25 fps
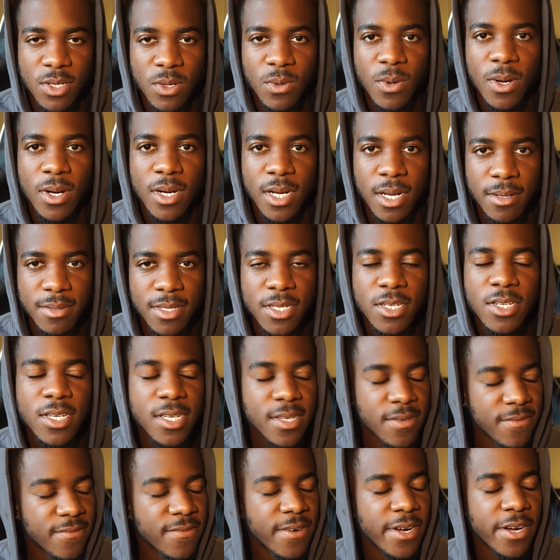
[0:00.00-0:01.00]
to the World Cup, they're
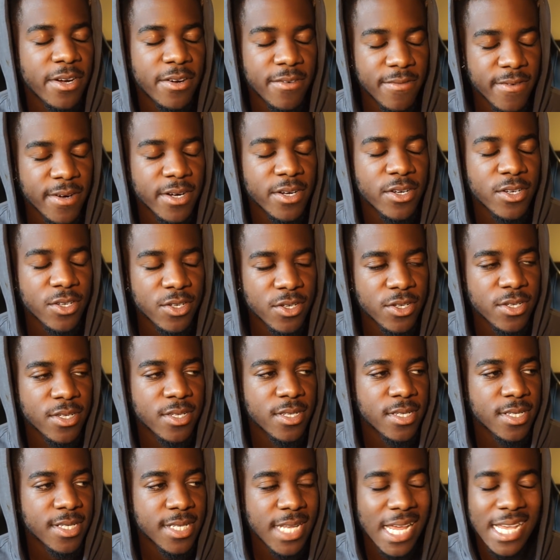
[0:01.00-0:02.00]
looking very, very good.
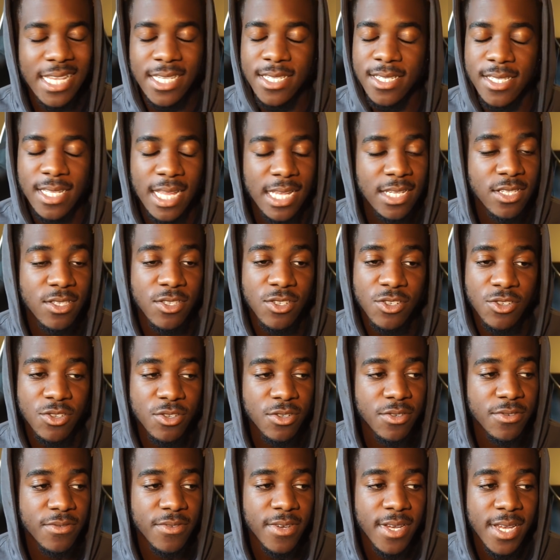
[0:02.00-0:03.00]
That's that's the
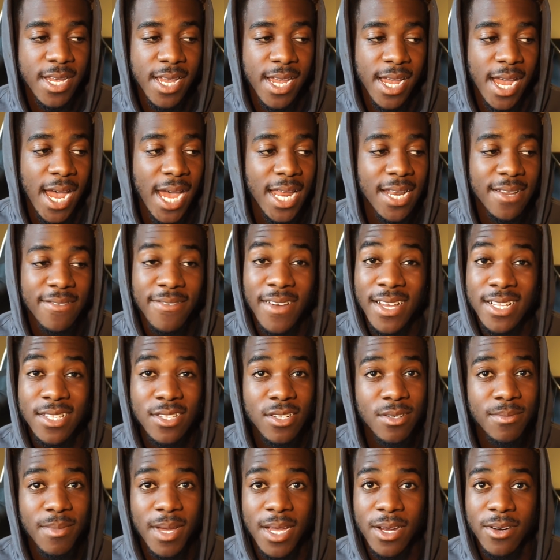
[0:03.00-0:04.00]
truth. And the fact
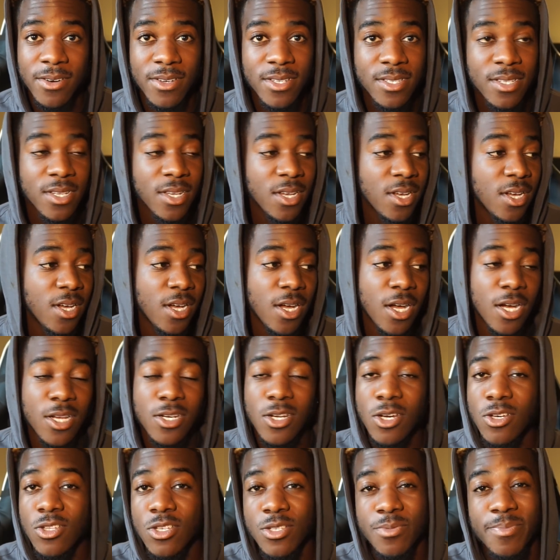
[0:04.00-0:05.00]
of the matter is, a
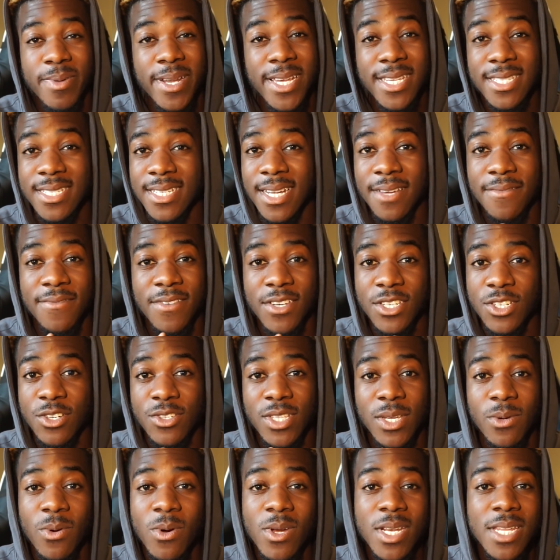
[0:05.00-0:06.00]
lot of those players in that
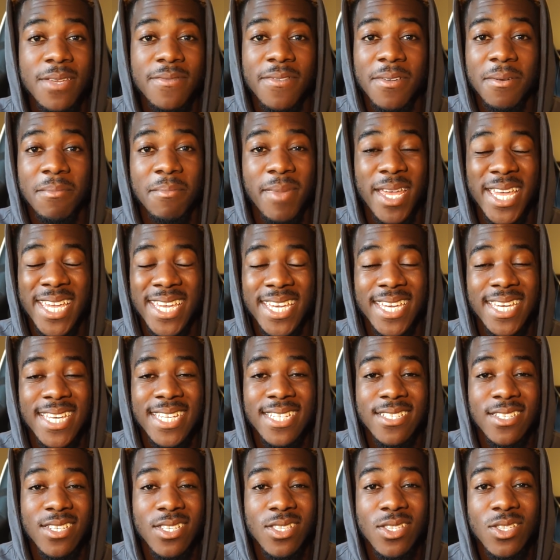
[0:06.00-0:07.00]
video, they won't even make
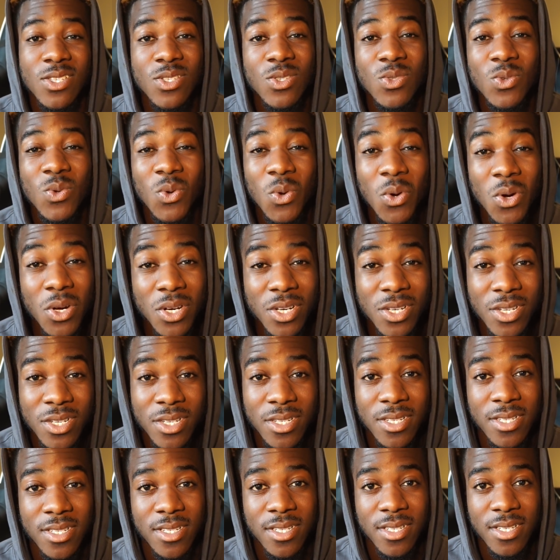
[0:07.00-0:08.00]
it into the squad.
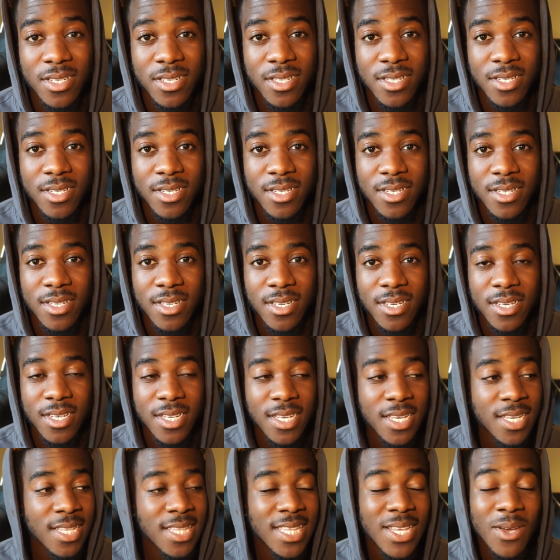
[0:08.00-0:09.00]

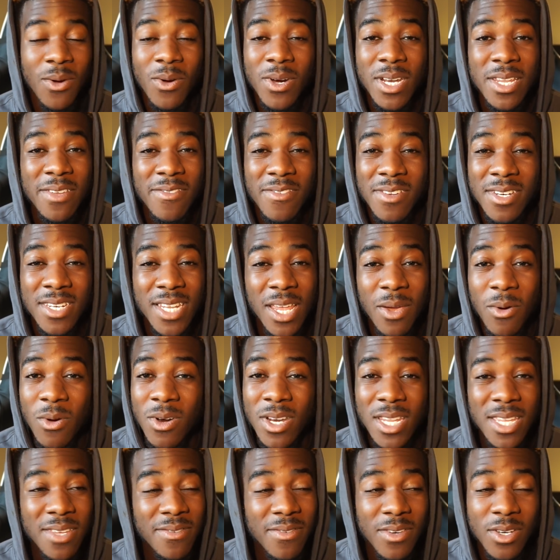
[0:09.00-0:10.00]
They won't even they
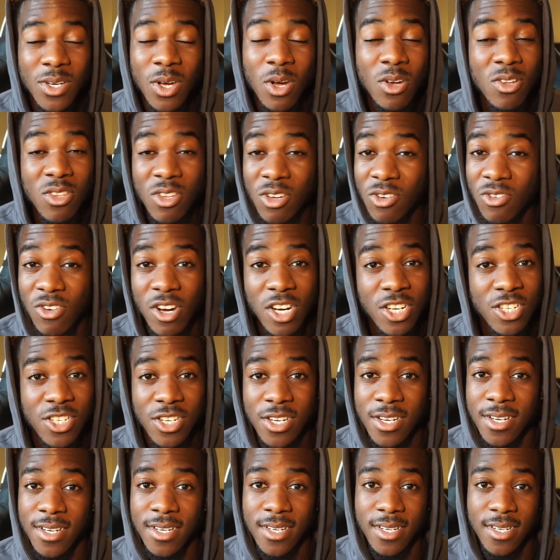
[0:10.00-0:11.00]
won't even go to
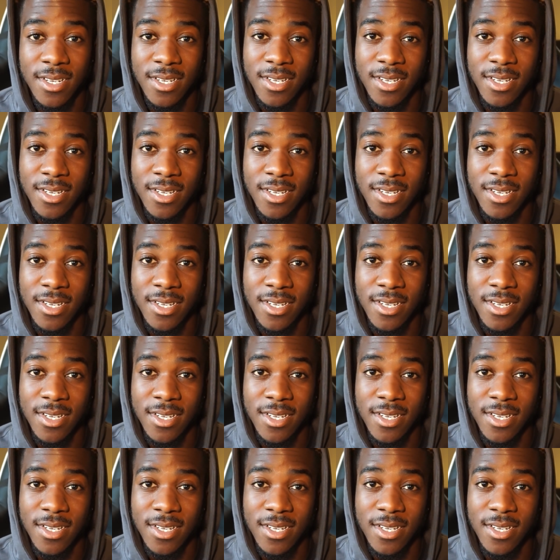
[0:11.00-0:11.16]
Russia.